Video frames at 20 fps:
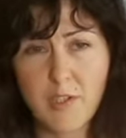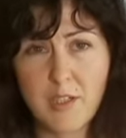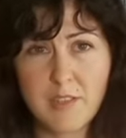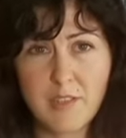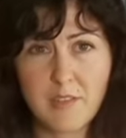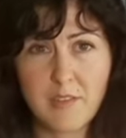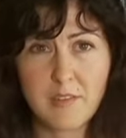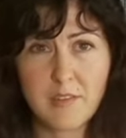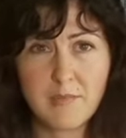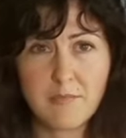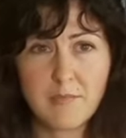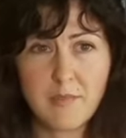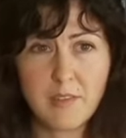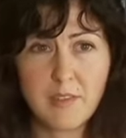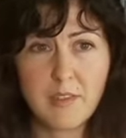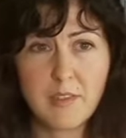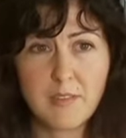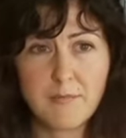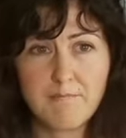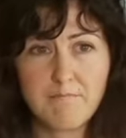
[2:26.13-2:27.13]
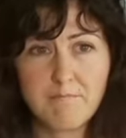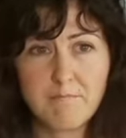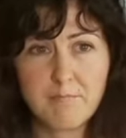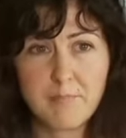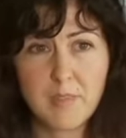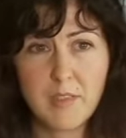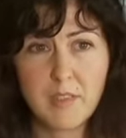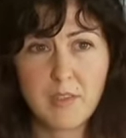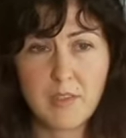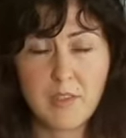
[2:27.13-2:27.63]
writing
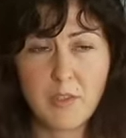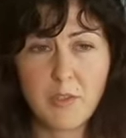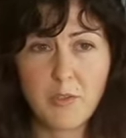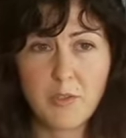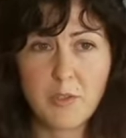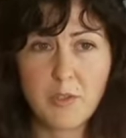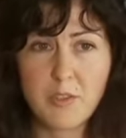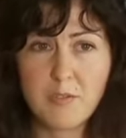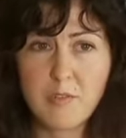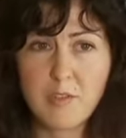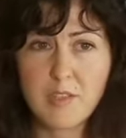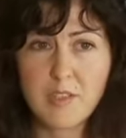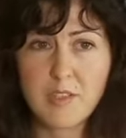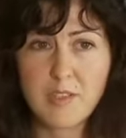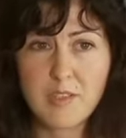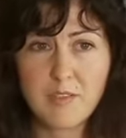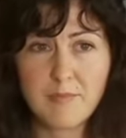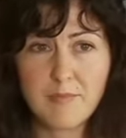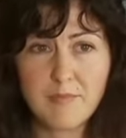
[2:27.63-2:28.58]
at New York University.